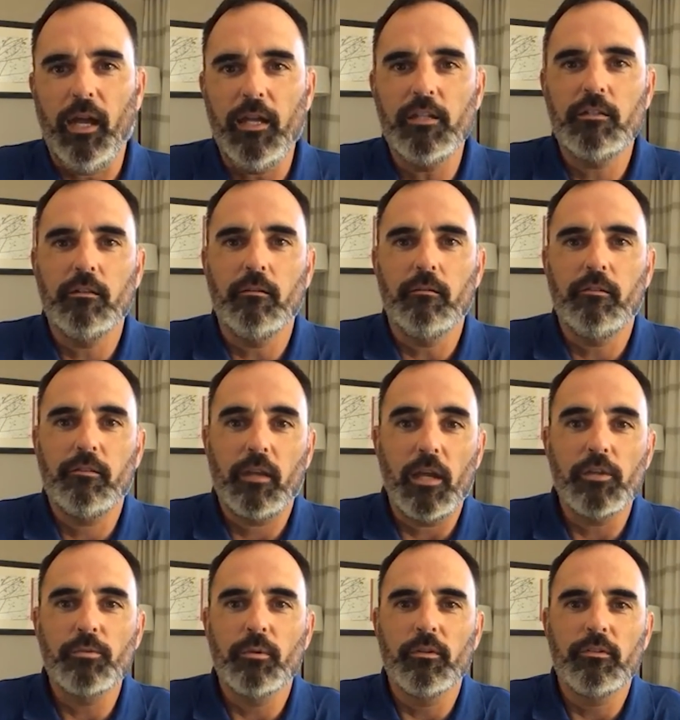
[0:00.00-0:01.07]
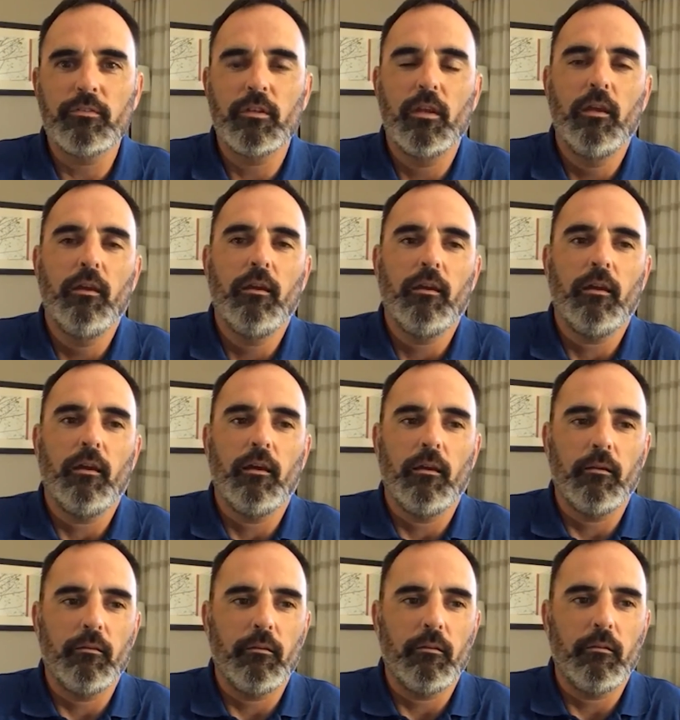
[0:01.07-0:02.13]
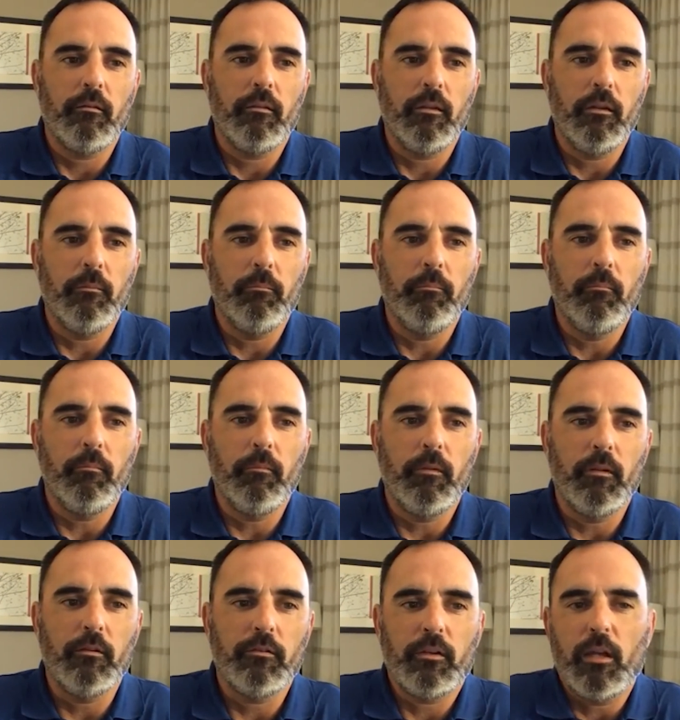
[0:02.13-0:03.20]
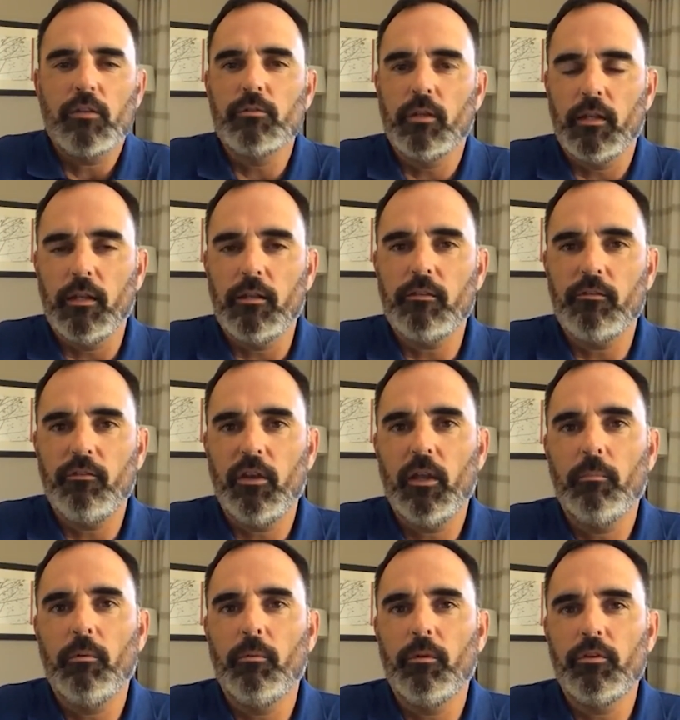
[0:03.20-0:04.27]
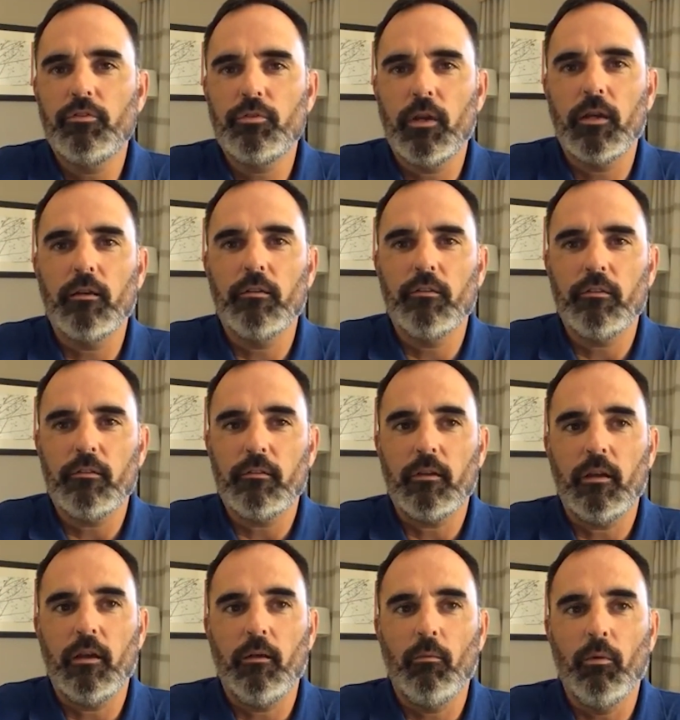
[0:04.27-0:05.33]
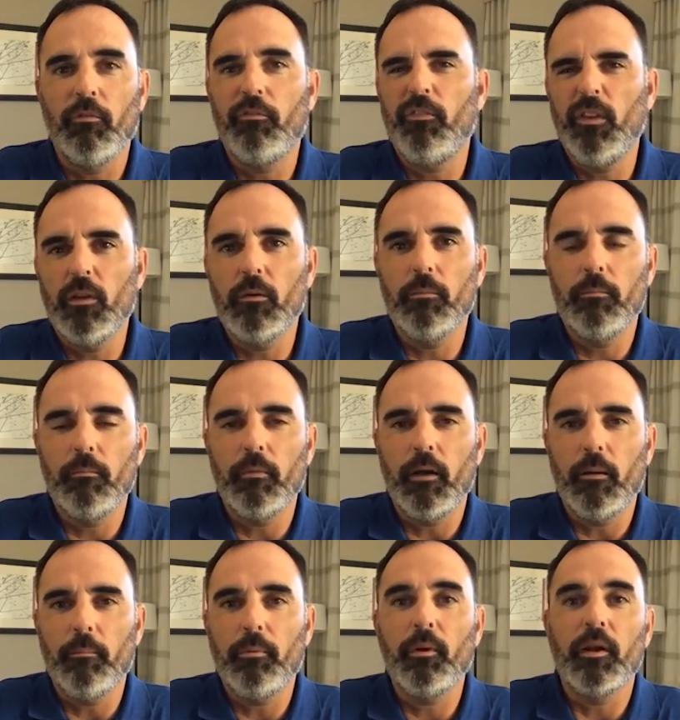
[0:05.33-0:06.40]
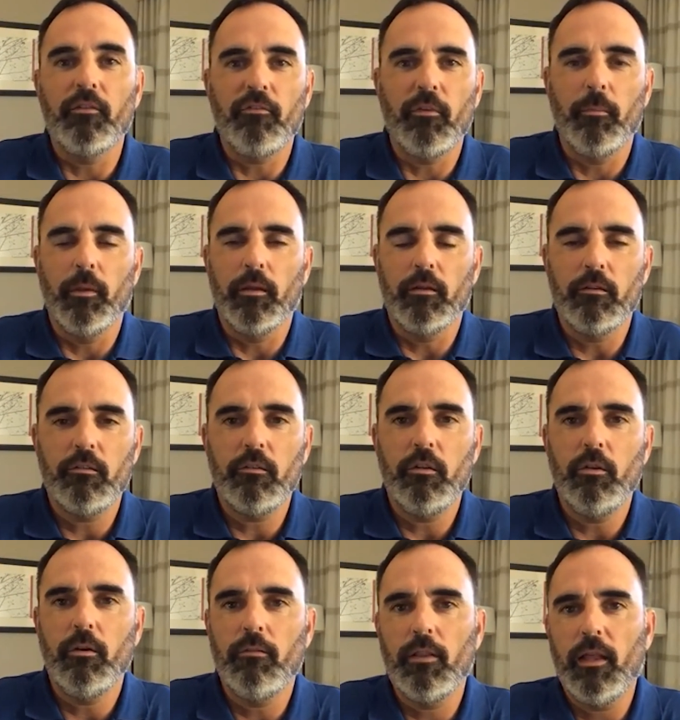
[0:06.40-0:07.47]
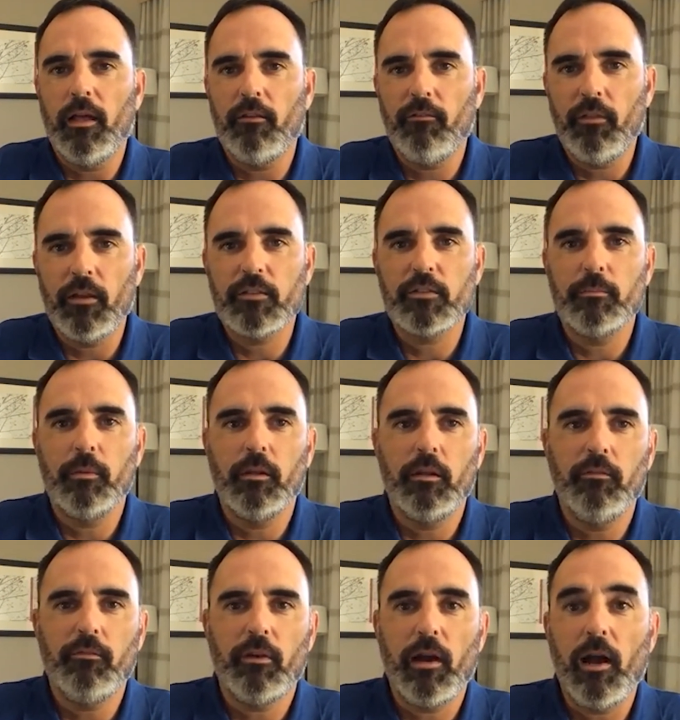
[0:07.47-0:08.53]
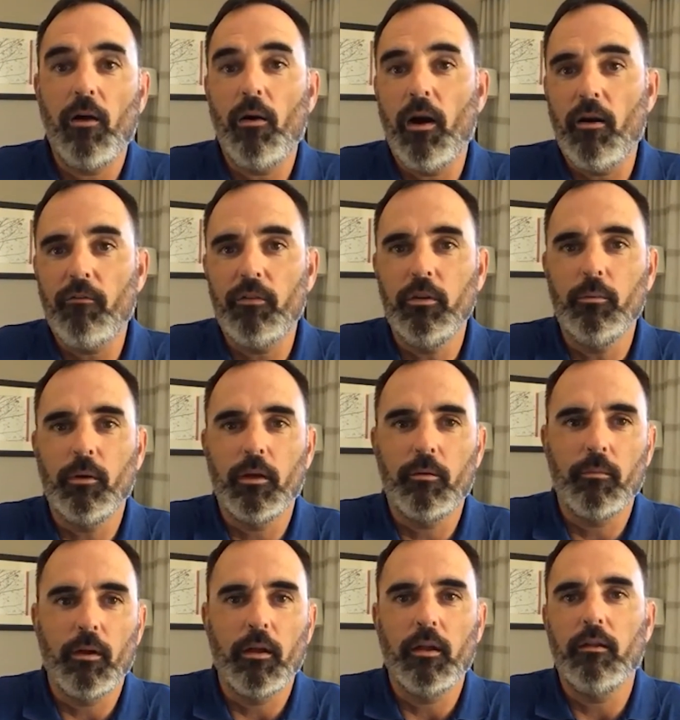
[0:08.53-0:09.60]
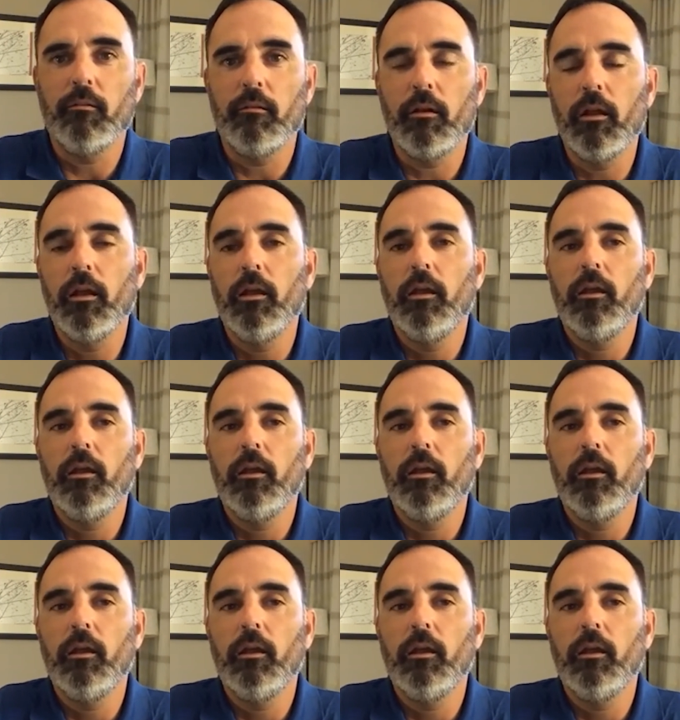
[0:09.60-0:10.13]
agent schedules, the scheduling that's available with triggers will feel pretty familiar. So you do have a lot of flexibility for how often you want to run it, and